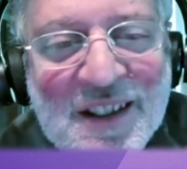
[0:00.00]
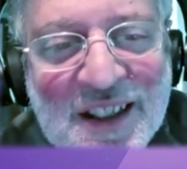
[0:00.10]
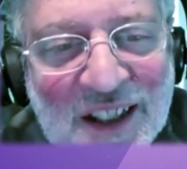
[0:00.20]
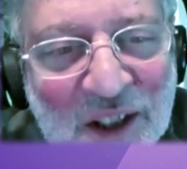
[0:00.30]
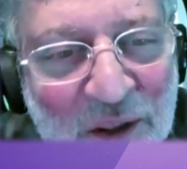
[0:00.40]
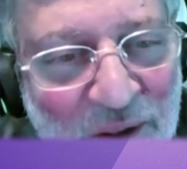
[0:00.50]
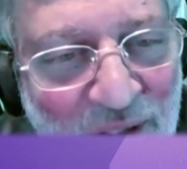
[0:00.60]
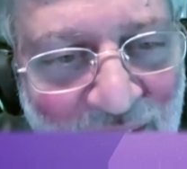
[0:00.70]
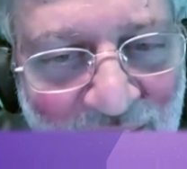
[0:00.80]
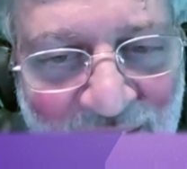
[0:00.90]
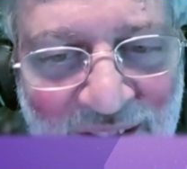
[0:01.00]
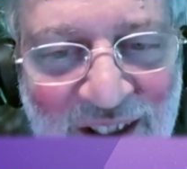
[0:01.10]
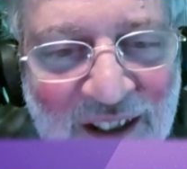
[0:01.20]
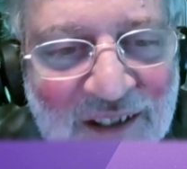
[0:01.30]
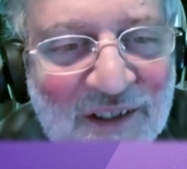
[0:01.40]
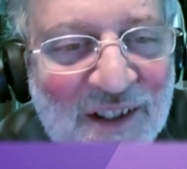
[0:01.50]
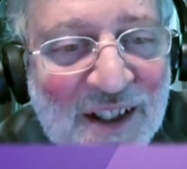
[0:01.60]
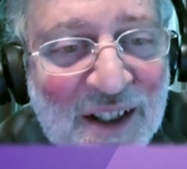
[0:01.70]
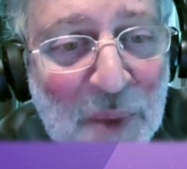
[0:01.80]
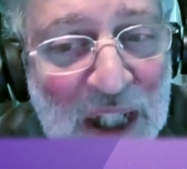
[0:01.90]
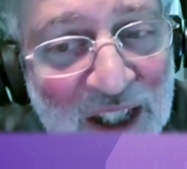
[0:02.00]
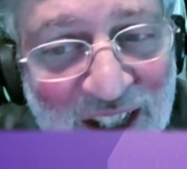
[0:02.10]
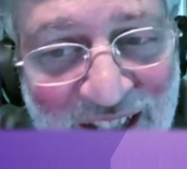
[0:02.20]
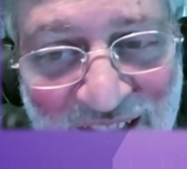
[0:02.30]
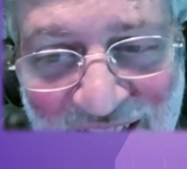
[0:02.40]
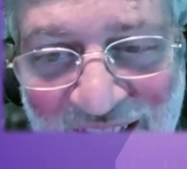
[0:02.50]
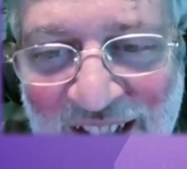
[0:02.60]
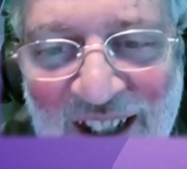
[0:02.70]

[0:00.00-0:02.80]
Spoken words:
So, it was the Beatles and